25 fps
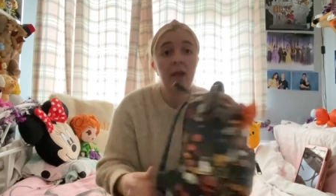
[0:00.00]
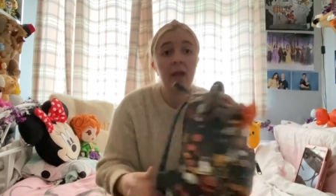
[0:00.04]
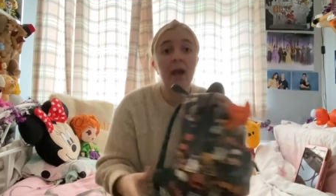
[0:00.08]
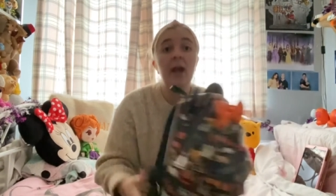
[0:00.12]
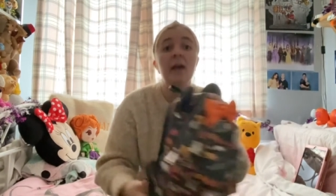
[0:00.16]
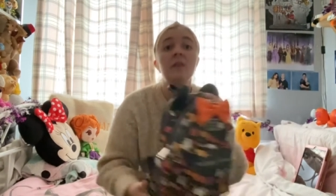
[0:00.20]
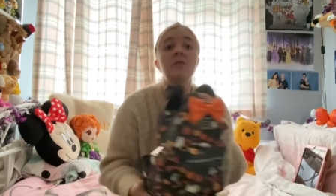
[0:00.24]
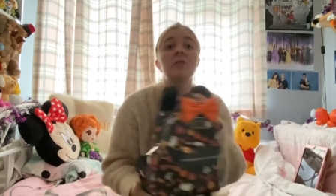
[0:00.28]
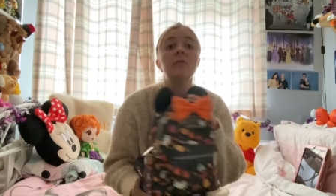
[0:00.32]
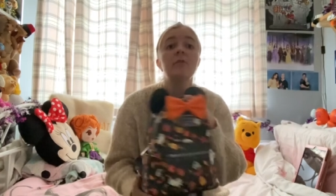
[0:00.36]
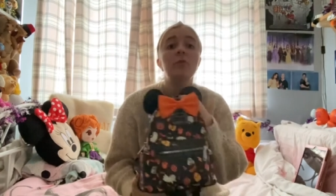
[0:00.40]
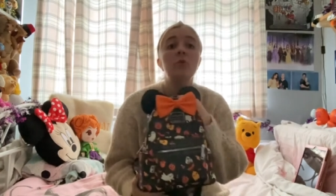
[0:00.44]

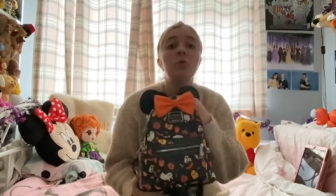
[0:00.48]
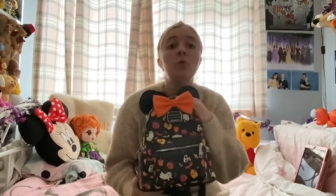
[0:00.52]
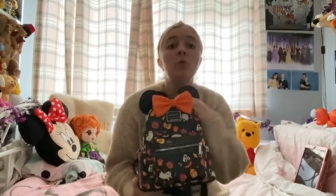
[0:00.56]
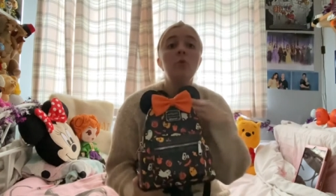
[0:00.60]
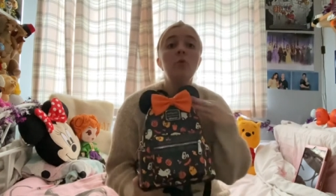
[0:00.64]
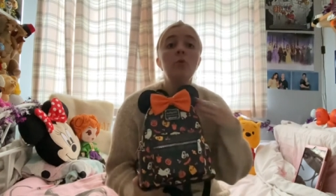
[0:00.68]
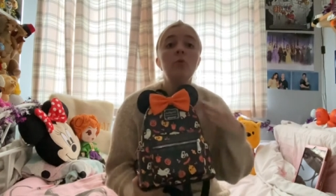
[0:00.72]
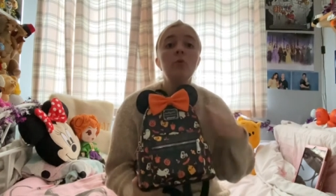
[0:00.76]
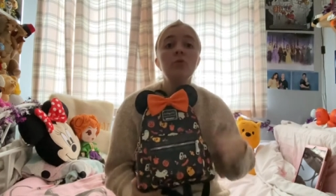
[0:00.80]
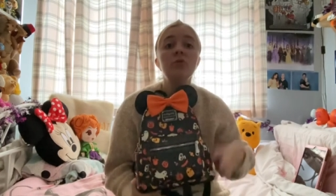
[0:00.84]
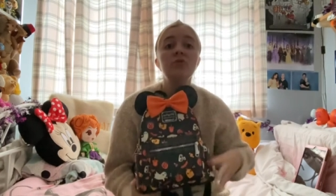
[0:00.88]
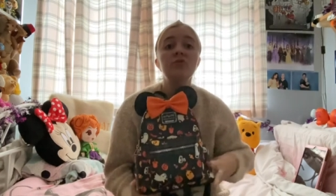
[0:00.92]
And of
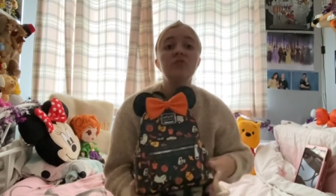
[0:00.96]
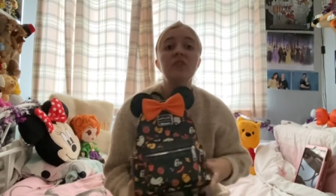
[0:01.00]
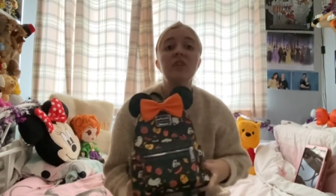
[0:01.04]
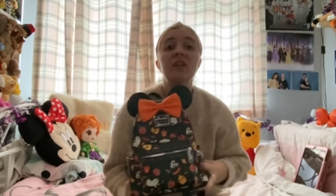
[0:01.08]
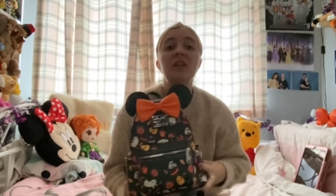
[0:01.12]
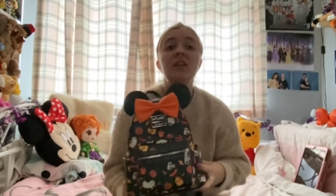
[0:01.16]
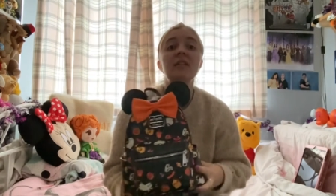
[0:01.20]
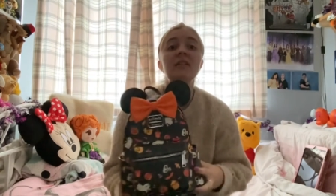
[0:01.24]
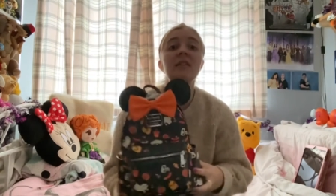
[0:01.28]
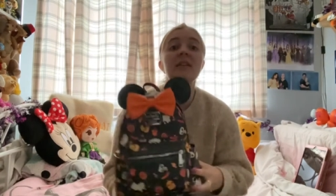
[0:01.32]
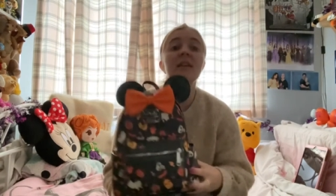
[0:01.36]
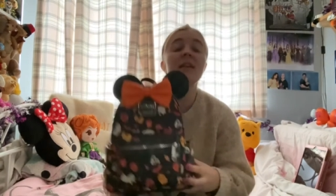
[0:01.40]
course
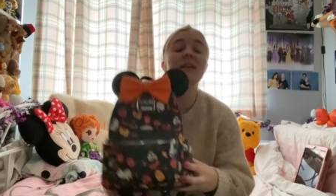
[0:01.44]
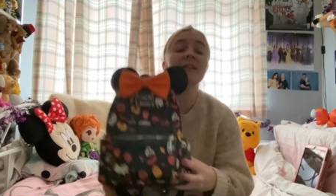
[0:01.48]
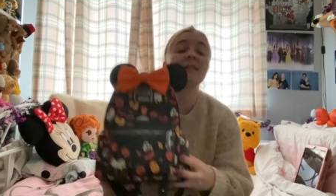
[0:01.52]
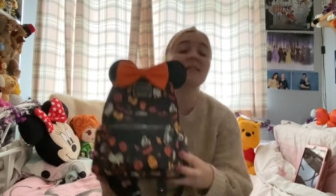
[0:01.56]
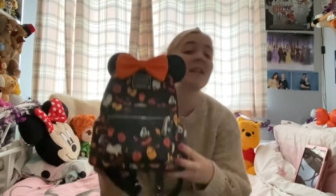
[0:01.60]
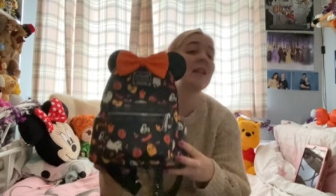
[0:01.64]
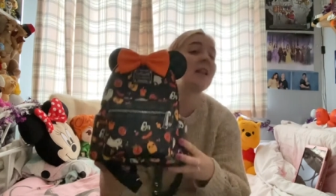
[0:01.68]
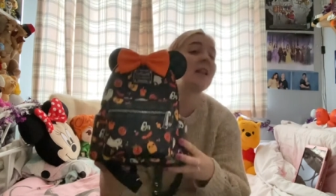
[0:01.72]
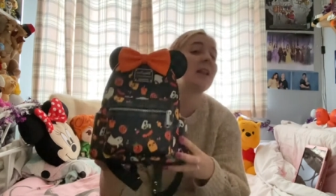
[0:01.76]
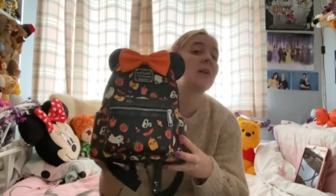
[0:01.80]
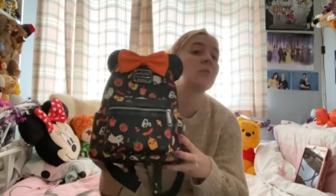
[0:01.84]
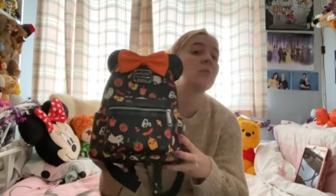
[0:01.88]
it is
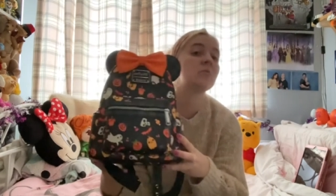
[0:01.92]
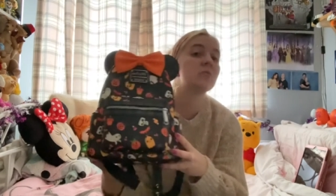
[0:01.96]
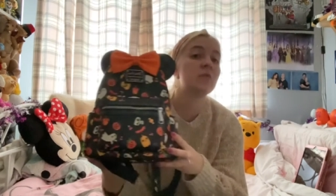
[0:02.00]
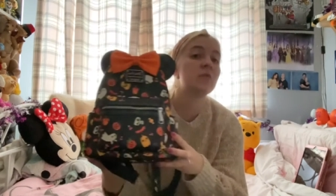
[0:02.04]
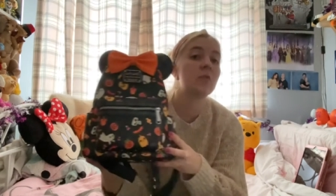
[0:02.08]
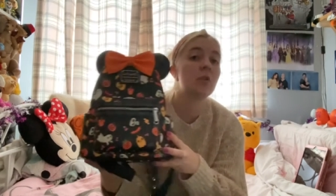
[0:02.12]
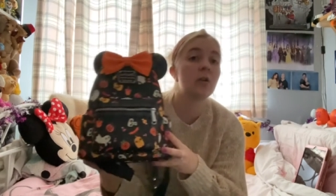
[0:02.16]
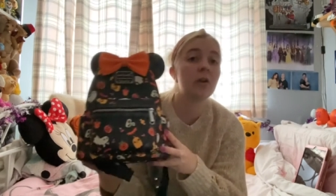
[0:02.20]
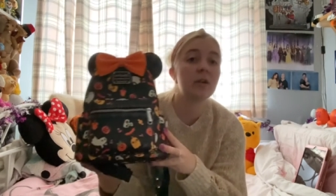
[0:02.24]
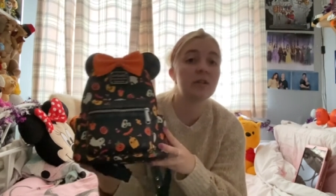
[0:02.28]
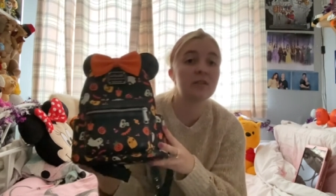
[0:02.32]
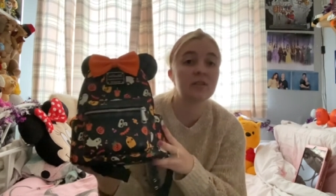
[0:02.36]

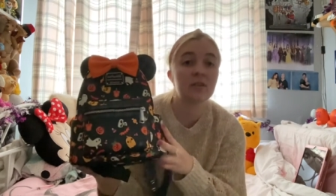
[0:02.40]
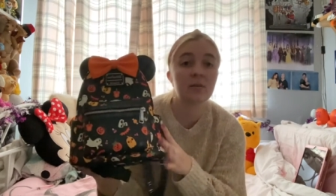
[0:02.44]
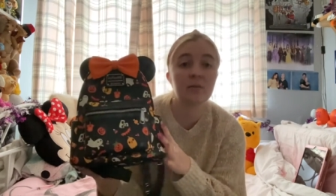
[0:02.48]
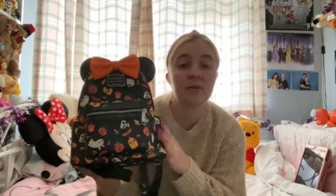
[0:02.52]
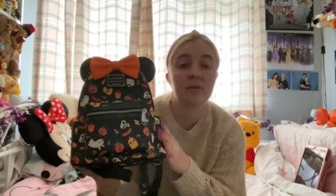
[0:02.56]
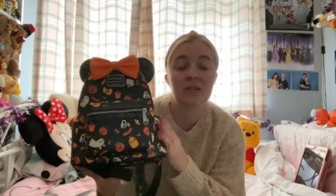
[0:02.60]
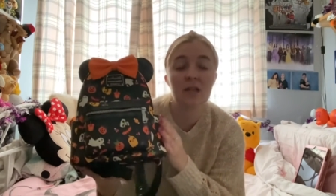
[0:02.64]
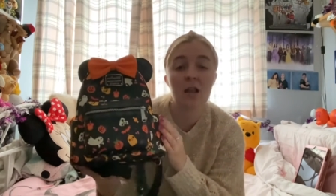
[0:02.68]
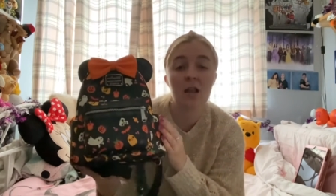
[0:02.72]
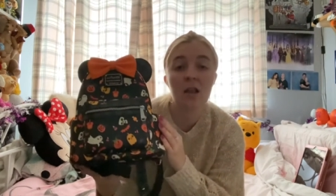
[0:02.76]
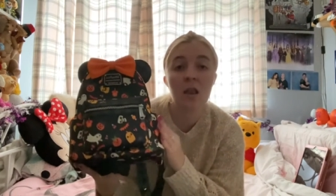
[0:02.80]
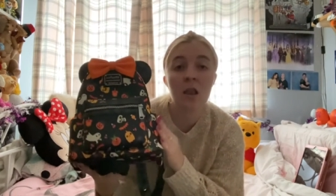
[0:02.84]
Loungefly, so
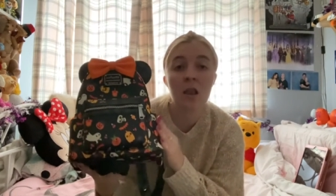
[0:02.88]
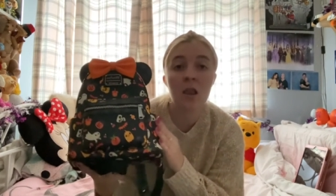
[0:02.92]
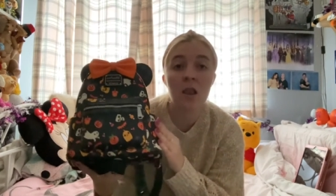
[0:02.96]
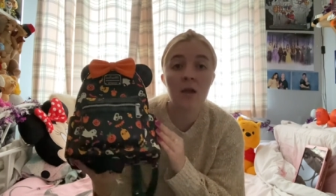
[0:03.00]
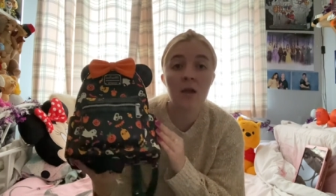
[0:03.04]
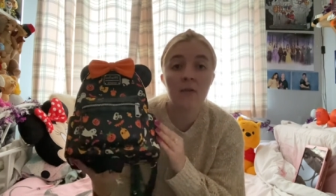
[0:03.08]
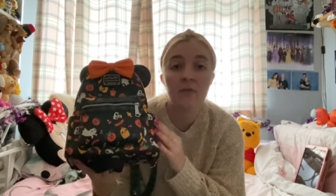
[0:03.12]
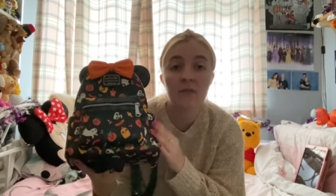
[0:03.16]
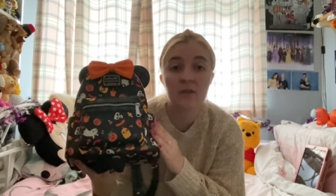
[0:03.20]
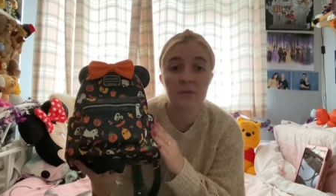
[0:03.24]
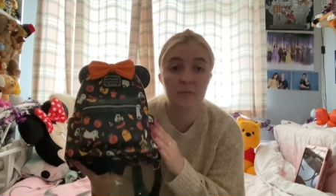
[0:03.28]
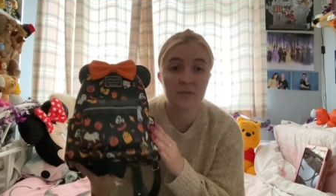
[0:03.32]
it's a
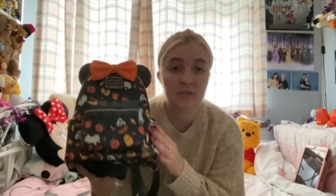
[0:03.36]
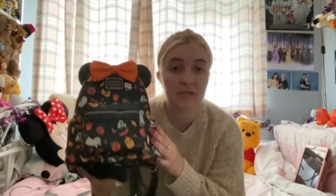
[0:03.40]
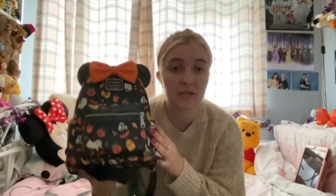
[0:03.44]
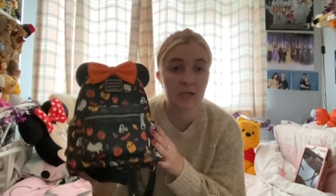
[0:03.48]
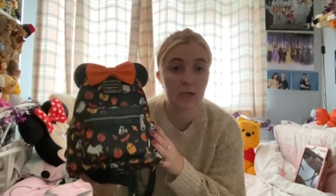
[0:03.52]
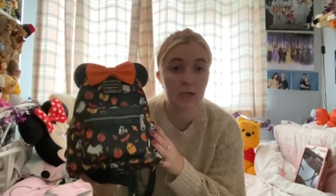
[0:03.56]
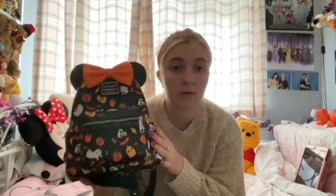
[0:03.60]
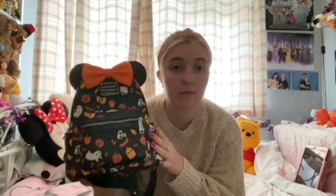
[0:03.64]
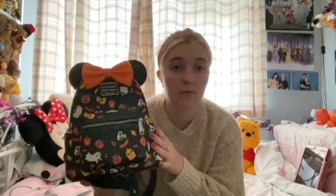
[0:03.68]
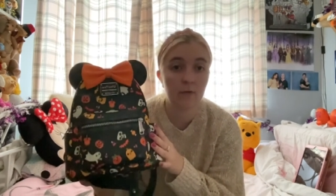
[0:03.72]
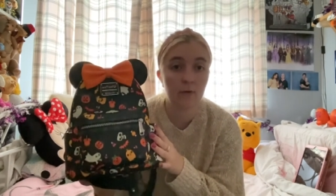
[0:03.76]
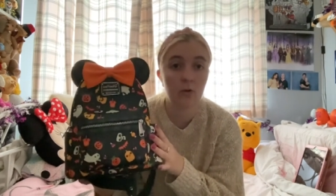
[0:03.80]
lovely
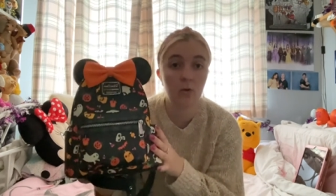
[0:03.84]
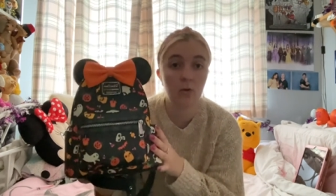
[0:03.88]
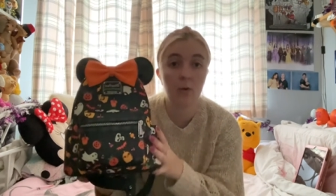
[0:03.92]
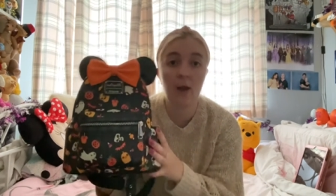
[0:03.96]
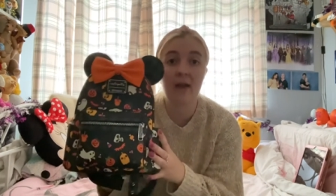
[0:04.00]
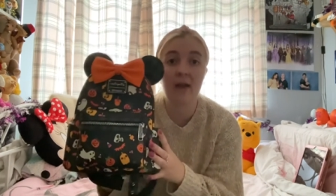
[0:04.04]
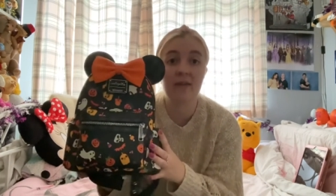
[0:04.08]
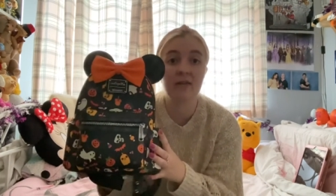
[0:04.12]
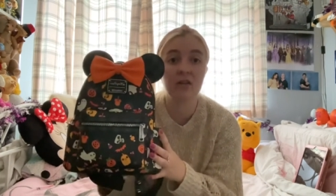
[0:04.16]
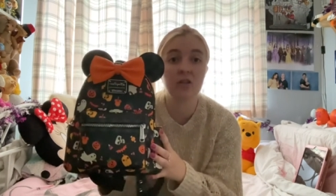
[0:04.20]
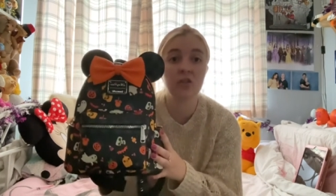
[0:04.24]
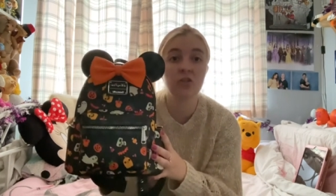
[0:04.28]
material
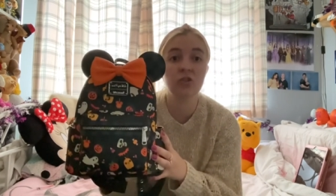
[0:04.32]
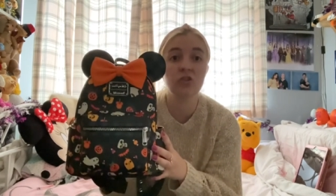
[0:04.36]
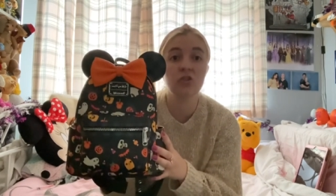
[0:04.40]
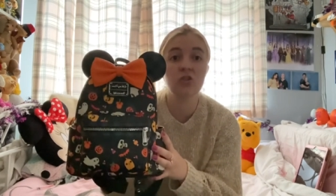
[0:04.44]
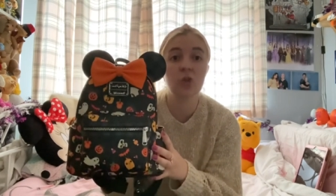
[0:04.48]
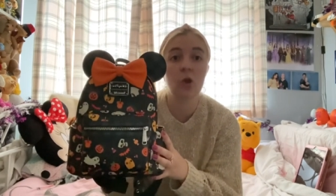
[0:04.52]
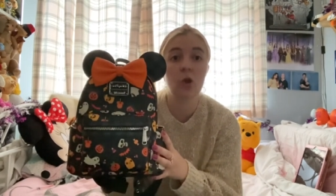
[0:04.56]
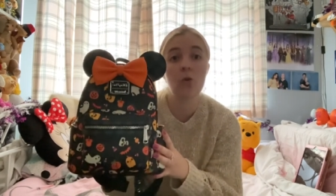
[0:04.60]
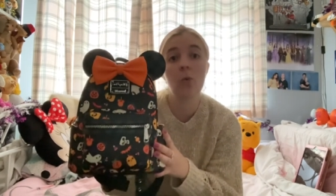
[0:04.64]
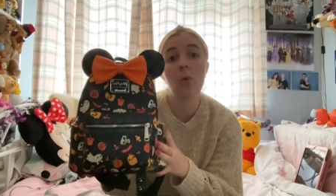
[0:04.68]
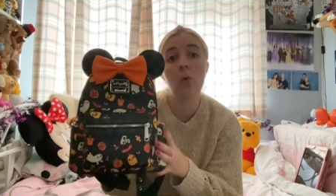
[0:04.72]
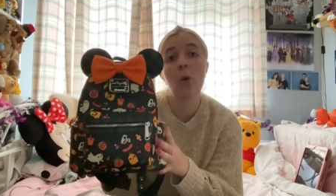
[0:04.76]
and
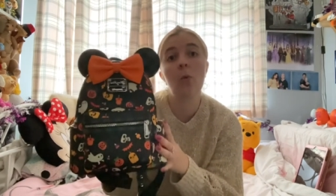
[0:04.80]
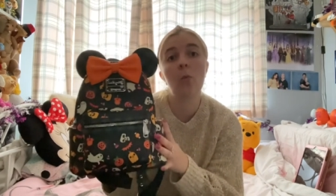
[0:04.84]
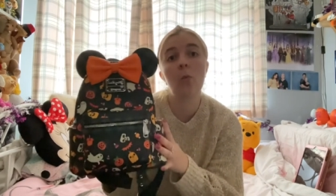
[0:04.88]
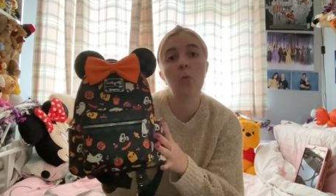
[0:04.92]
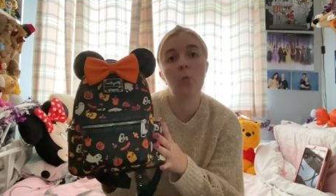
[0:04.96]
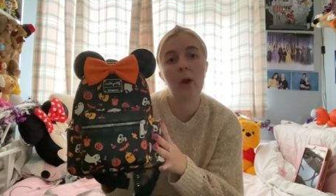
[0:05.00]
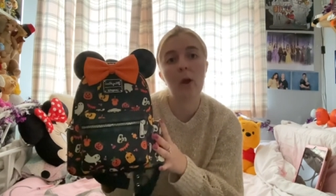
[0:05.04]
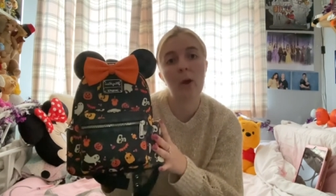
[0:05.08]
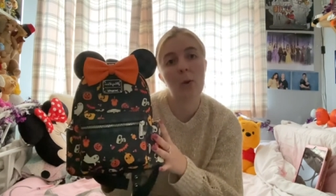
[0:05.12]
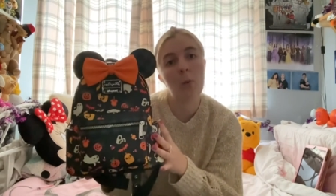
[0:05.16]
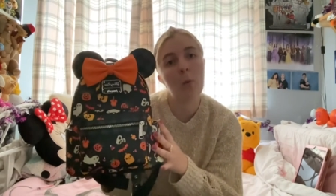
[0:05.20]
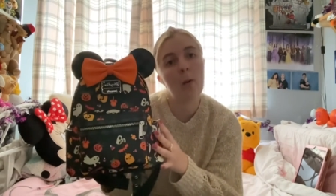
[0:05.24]
so
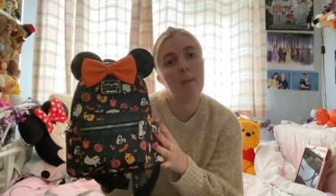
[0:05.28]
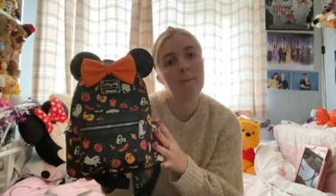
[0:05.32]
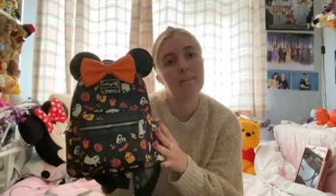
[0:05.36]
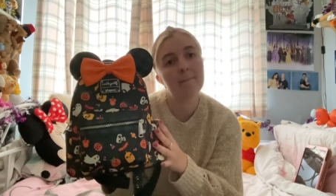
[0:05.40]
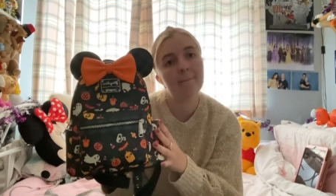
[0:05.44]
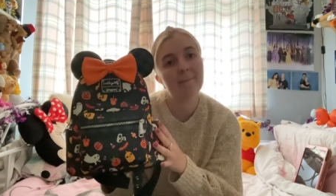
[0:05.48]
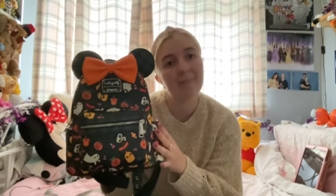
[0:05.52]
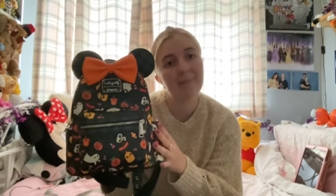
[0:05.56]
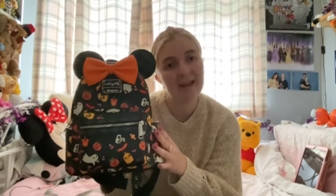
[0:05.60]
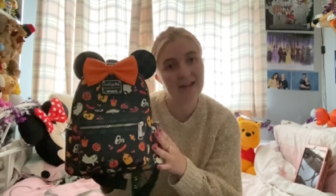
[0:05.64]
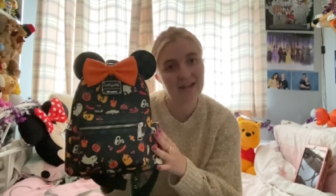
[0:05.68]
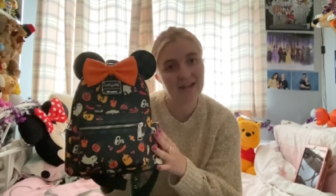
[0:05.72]
well
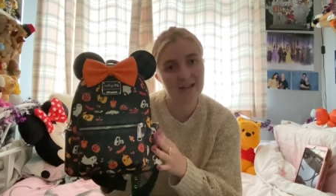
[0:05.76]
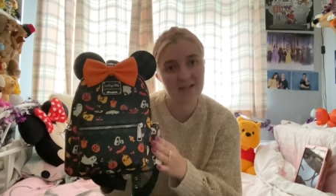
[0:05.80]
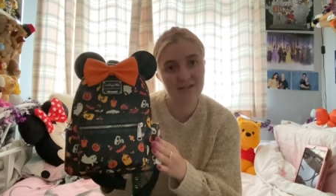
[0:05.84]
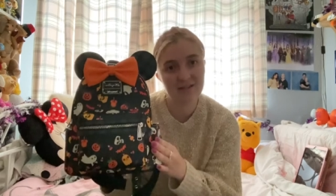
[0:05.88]
made.